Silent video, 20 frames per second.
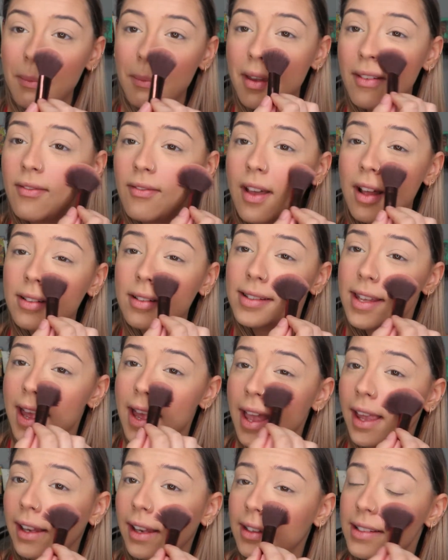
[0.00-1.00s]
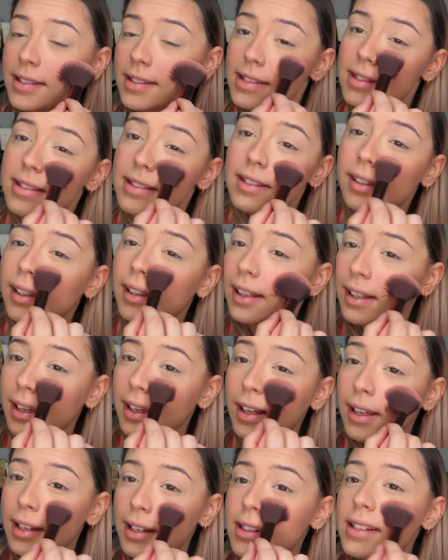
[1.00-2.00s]
my Valentine is
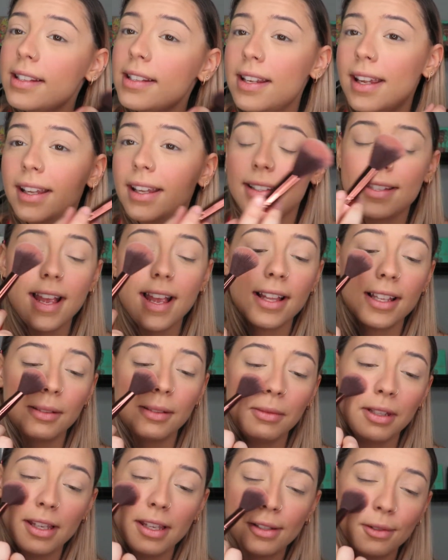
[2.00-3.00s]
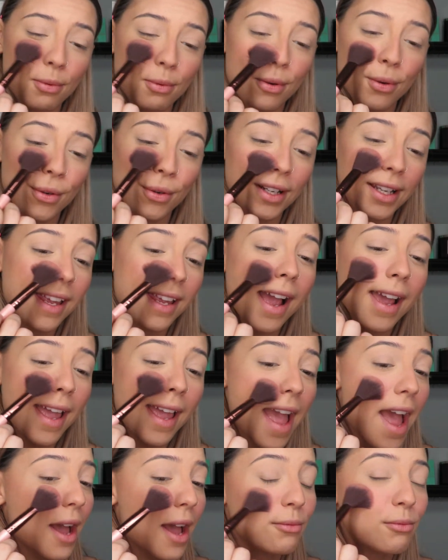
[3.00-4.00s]
telling me how pretty I
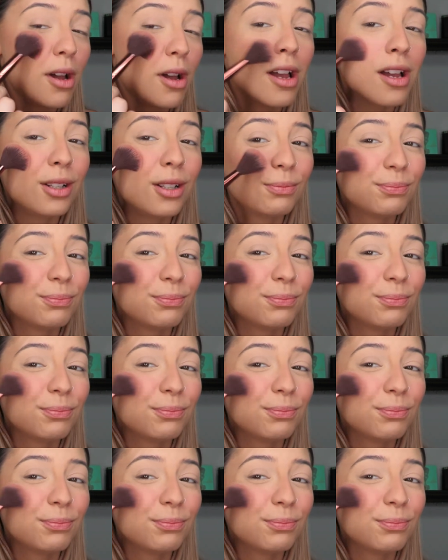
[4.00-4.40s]
am.